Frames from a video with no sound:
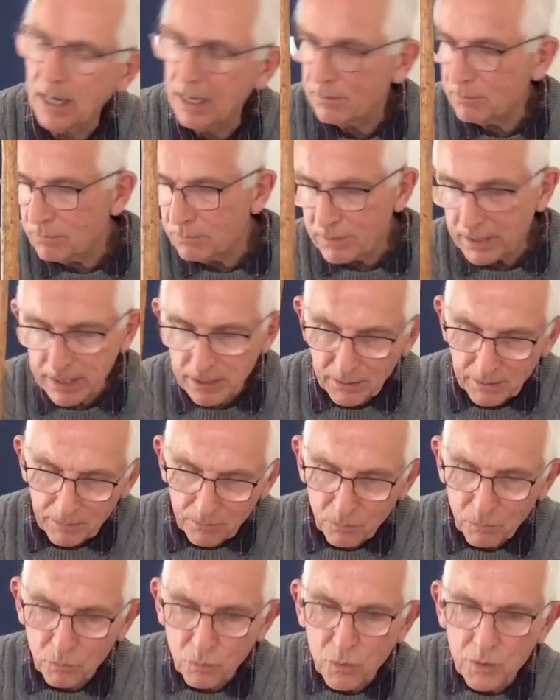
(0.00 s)
I really
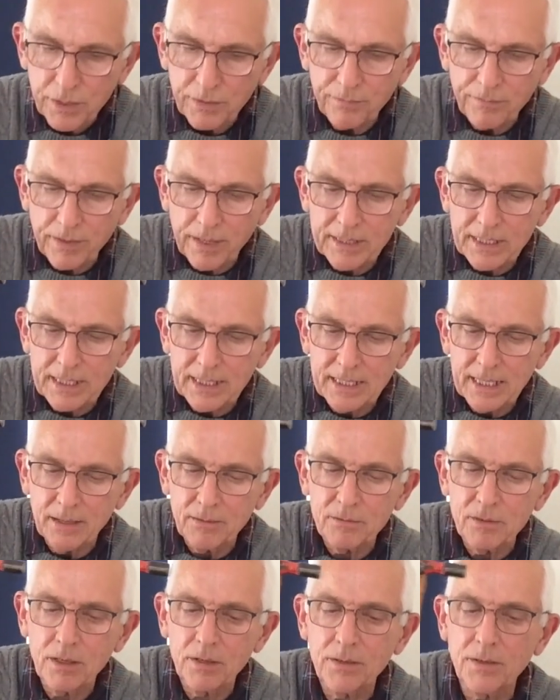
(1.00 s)
would invest in that
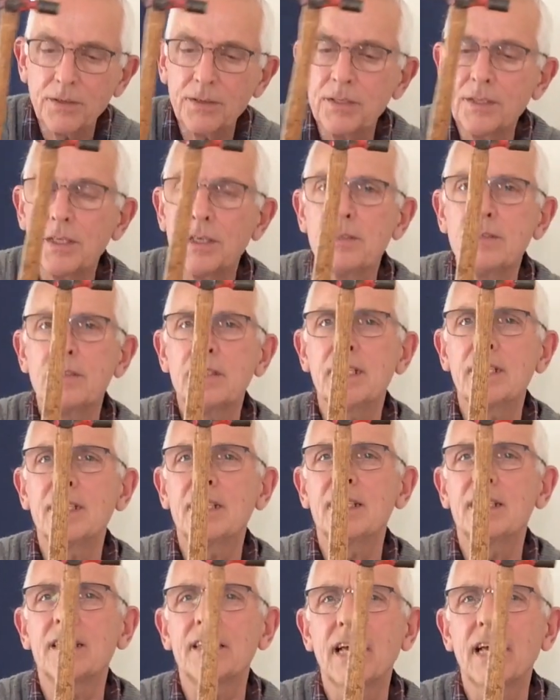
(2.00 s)
rather than using